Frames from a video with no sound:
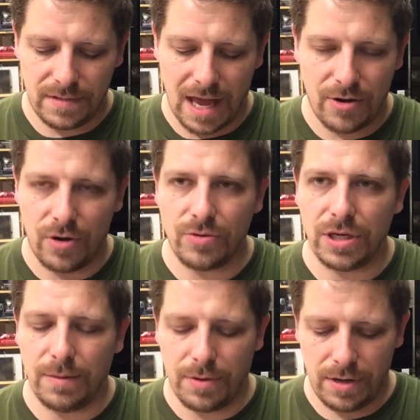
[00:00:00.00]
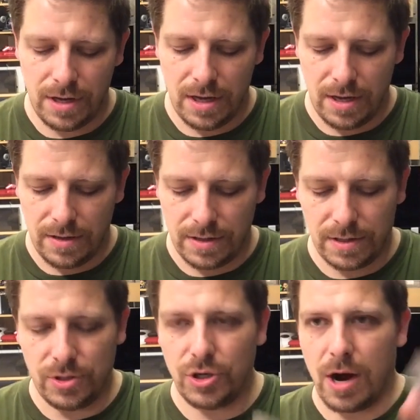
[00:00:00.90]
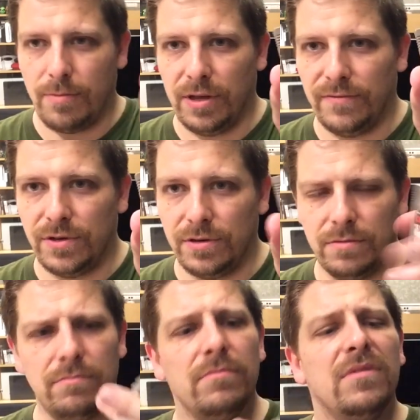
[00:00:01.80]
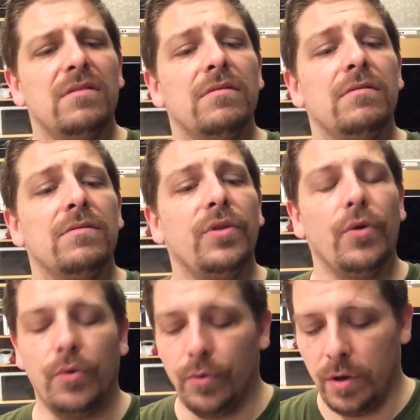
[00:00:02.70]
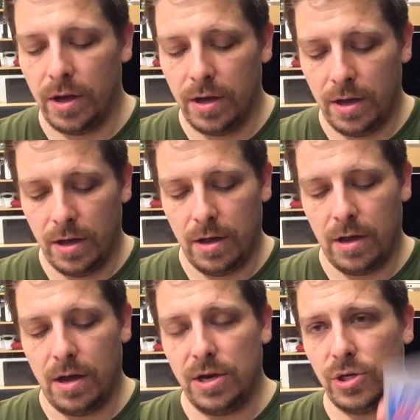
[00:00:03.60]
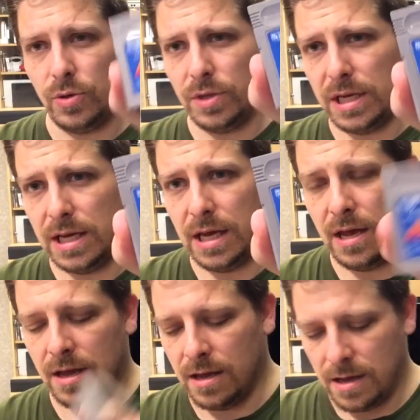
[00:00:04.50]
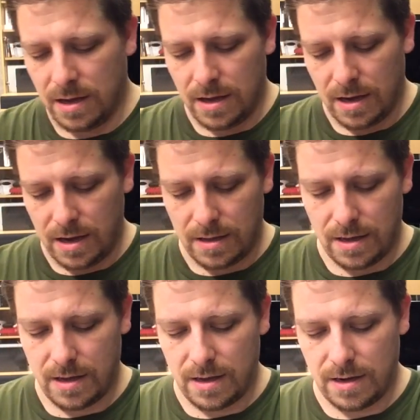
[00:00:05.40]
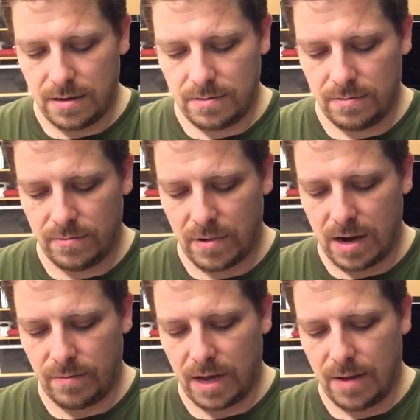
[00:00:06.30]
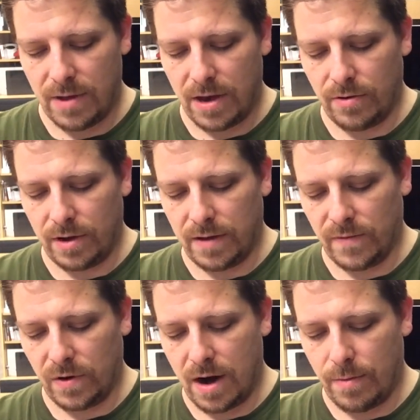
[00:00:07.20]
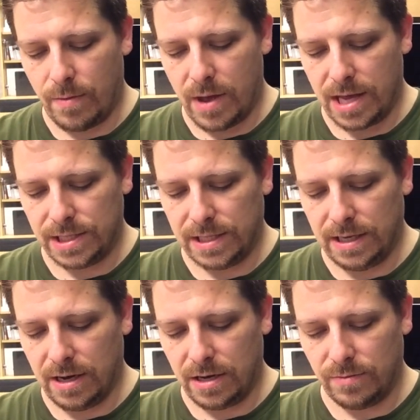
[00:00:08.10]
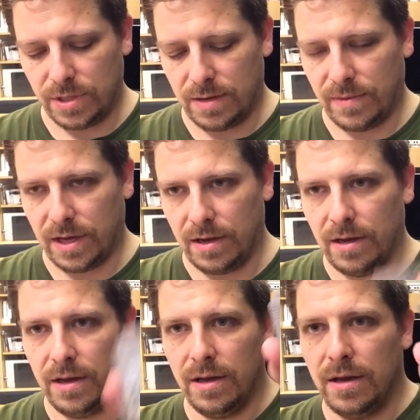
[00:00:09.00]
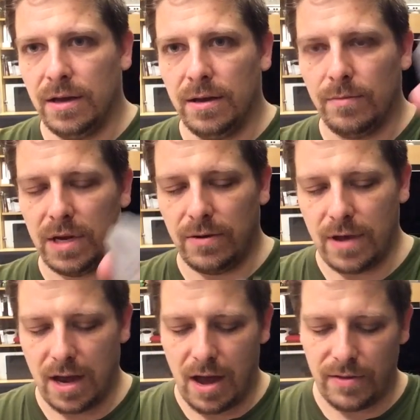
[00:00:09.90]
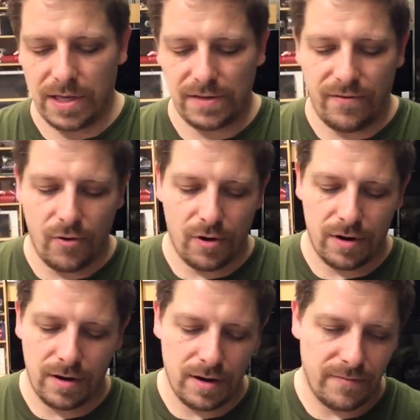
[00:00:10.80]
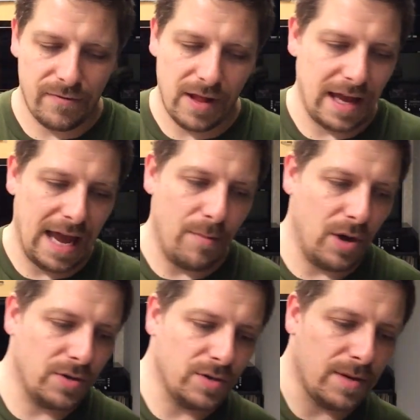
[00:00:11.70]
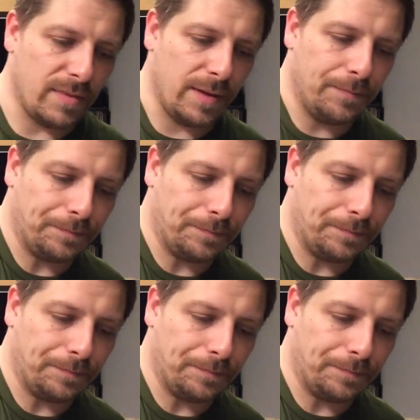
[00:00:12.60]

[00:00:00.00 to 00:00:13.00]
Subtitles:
I don't know, cheap. This is Choplifter 2, Initial D, and then random game I don't give a crap about, SD Gundam something. Anyway, I got these four for, like, $8 or something,